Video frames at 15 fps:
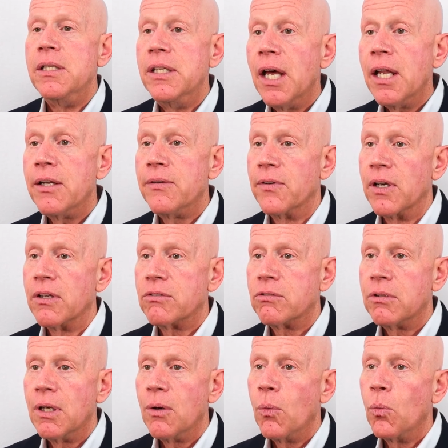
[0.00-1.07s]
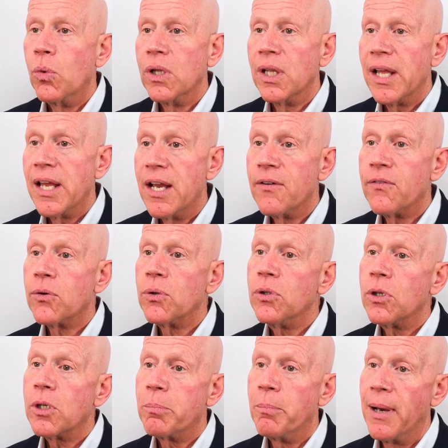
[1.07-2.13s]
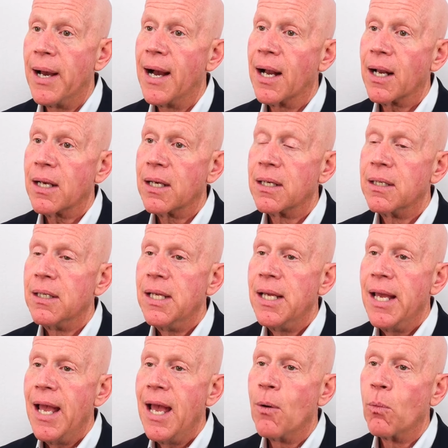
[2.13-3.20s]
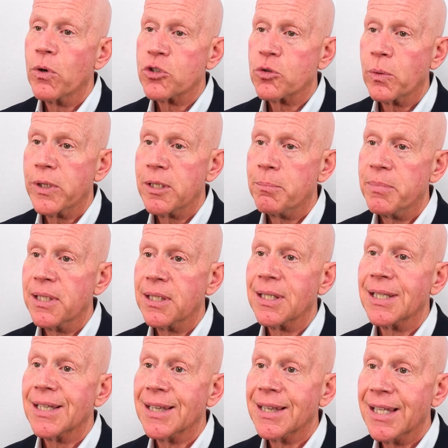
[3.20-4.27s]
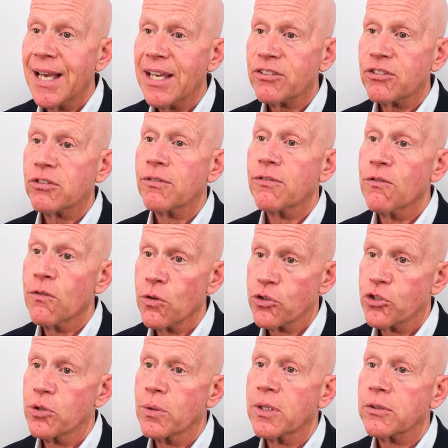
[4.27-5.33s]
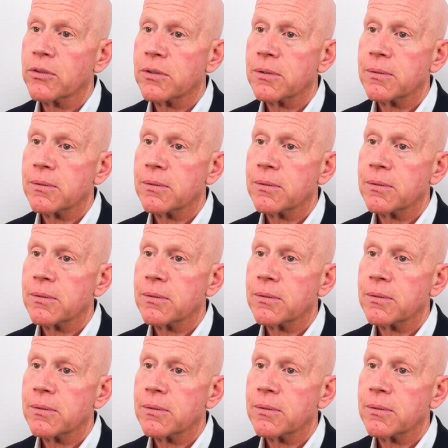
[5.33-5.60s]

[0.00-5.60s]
None of us will ever look back and wish we had been less virtuous,